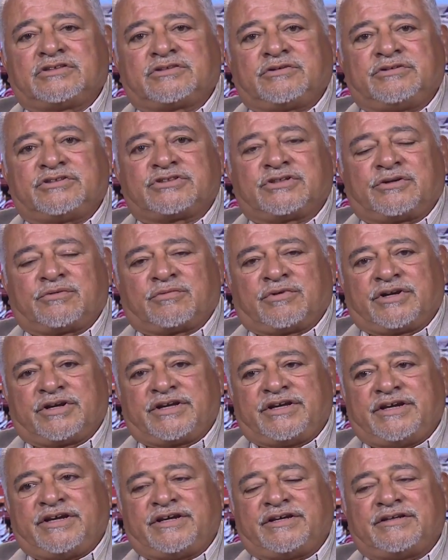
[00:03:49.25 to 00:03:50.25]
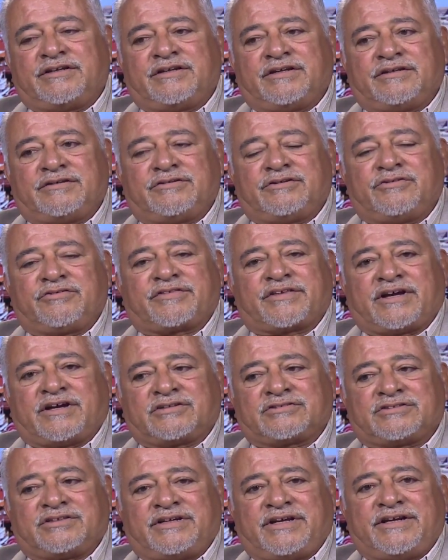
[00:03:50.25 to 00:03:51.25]
So he's going to run again in
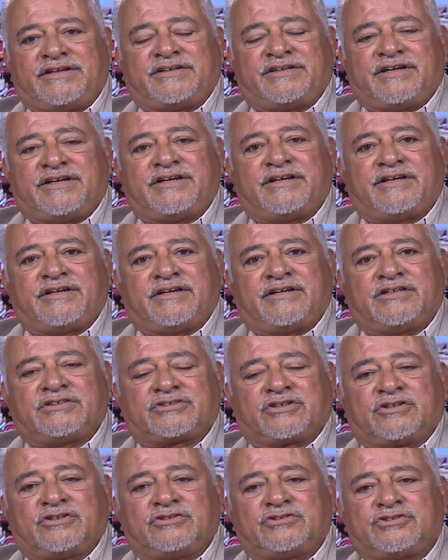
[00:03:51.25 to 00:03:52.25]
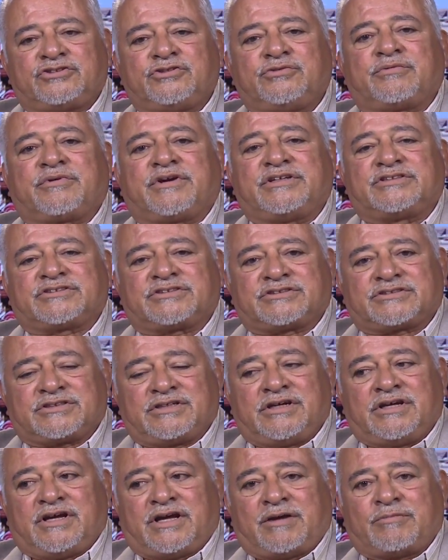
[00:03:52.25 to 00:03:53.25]
2018, and he's going to lose 2 races.
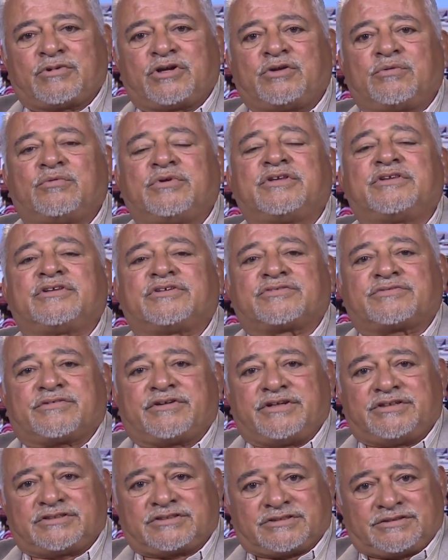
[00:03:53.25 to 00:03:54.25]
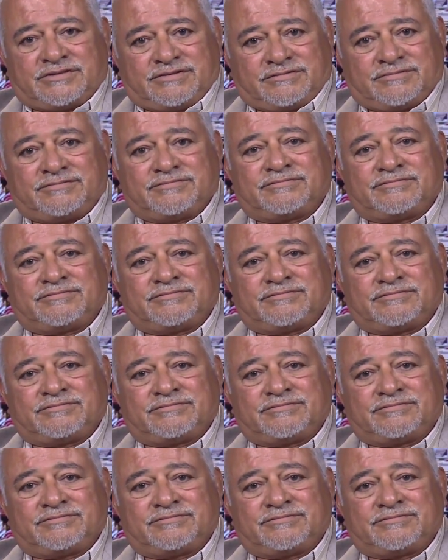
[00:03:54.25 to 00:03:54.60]
I'm going to win this race.